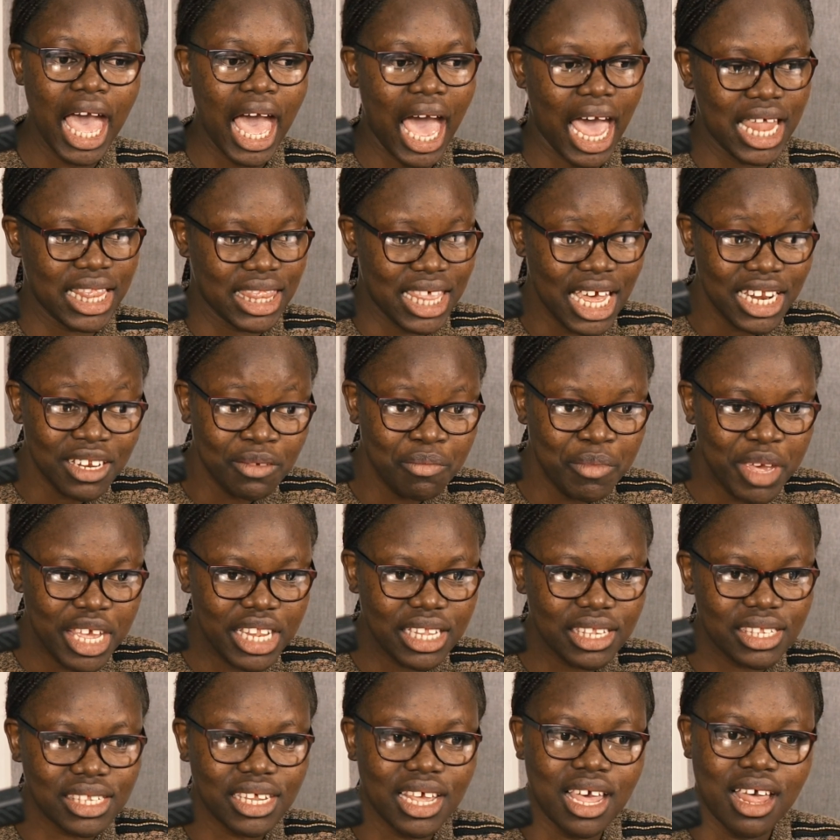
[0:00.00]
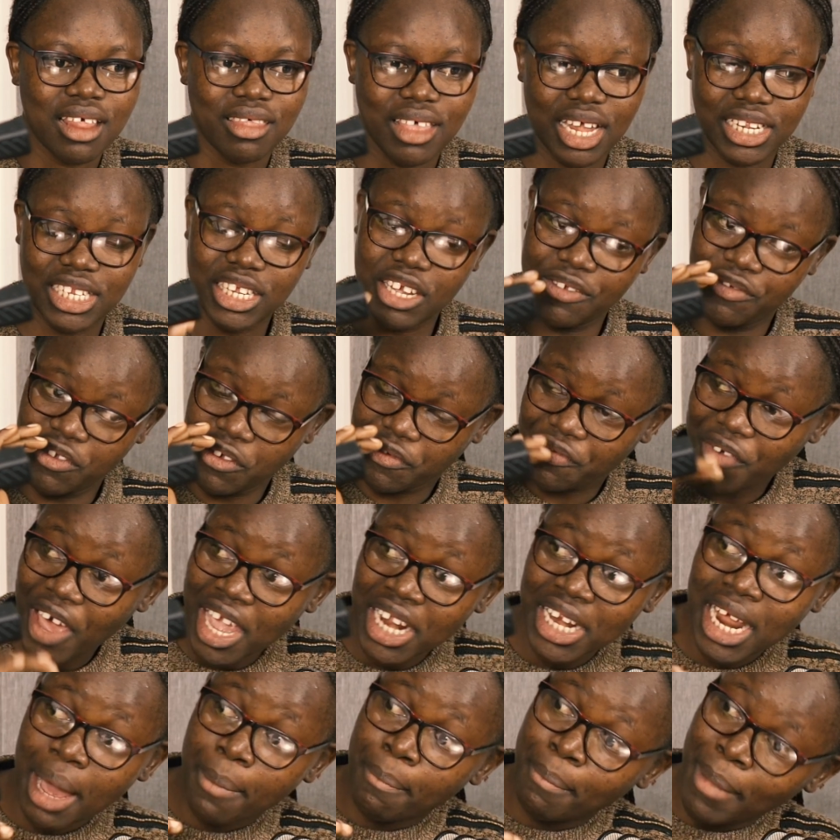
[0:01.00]
And that means that if you
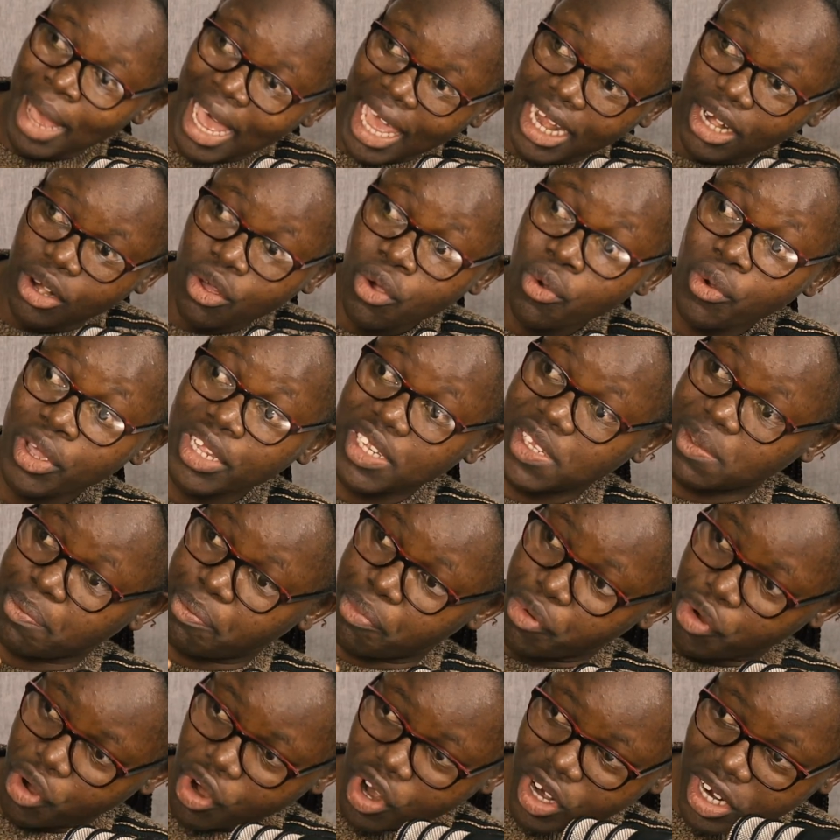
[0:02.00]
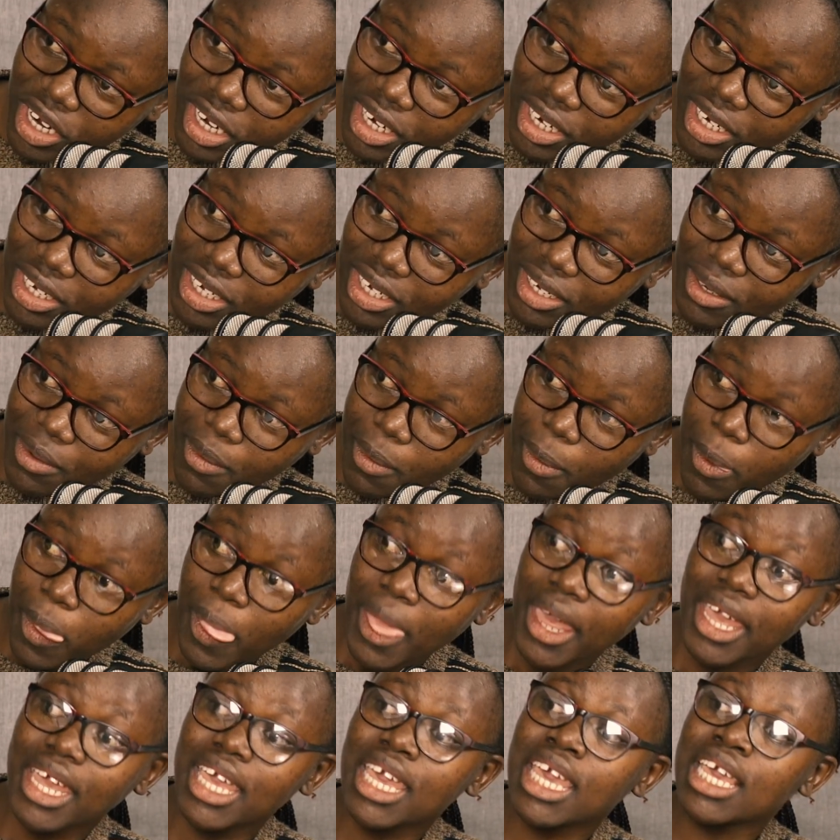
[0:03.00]
find a man who is broke,
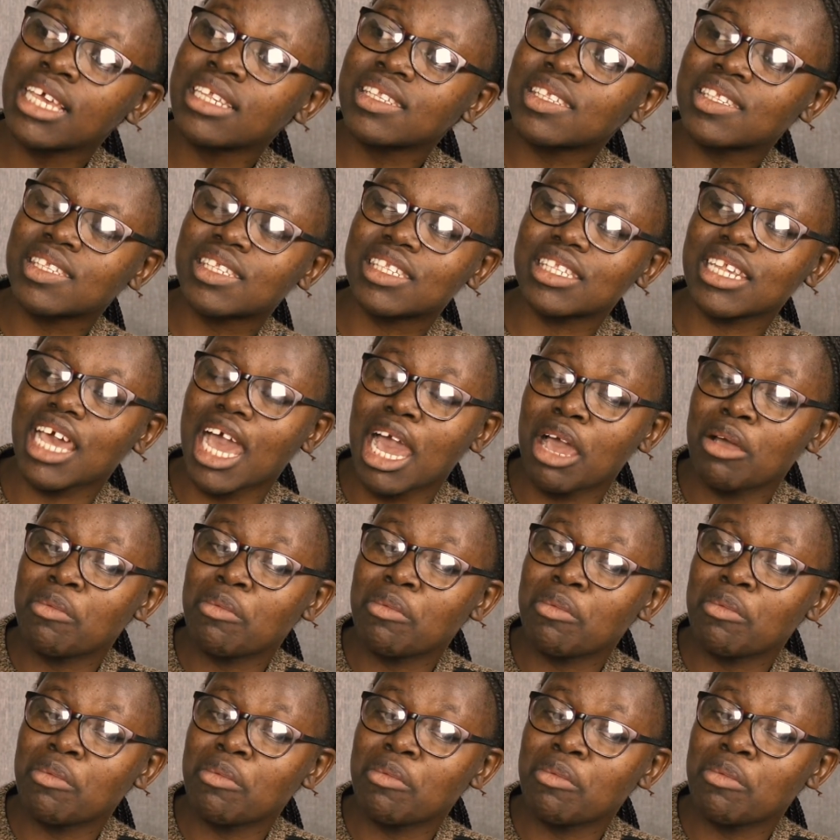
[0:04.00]
his